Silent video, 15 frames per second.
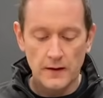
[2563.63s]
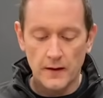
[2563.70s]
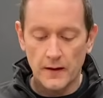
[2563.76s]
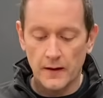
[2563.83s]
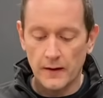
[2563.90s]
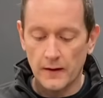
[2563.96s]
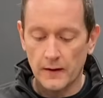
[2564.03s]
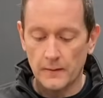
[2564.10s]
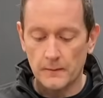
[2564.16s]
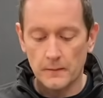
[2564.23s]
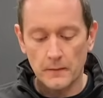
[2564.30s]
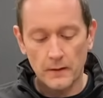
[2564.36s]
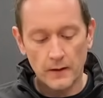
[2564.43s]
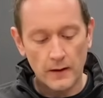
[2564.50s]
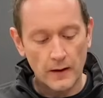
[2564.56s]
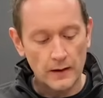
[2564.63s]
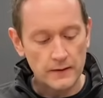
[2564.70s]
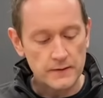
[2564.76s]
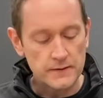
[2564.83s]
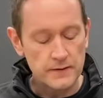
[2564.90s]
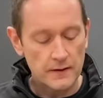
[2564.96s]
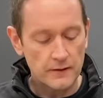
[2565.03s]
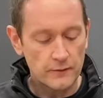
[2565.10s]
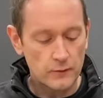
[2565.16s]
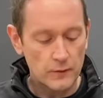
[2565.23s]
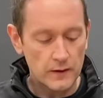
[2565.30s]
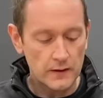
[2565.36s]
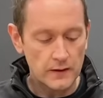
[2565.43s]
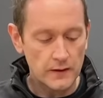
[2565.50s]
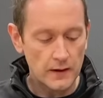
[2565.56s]
And if
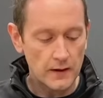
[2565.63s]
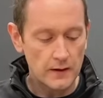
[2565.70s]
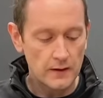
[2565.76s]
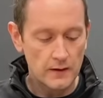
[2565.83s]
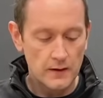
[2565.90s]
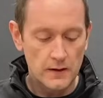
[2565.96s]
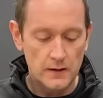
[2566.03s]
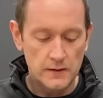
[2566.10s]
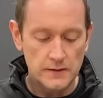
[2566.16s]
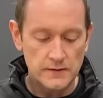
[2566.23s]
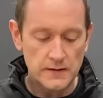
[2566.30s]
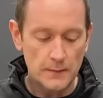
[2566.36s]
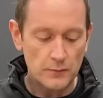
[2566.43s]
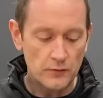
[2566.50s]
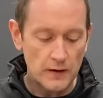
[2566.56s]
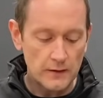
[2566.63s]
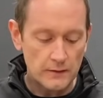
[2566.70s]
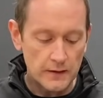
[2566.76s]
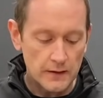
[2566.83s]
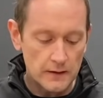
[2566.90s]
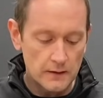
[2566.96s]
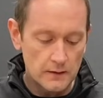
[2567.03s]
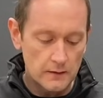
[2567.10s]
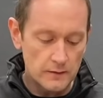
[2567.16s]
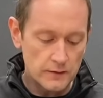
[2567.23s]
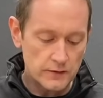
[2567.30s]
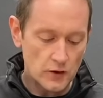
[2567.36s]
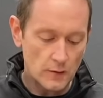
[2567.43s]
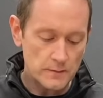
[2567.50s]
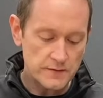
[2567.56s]
we separate the
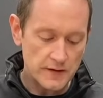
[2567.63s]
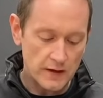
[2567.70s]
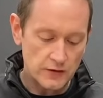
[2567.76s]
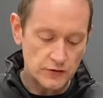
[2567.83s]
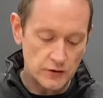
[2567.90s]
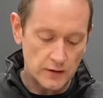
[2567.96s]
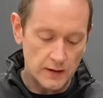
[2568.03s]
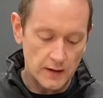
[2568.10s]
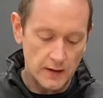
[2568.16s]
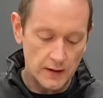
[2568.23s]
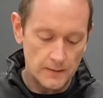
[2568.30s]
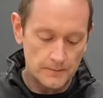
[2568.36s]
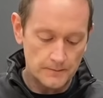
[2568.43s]
top section here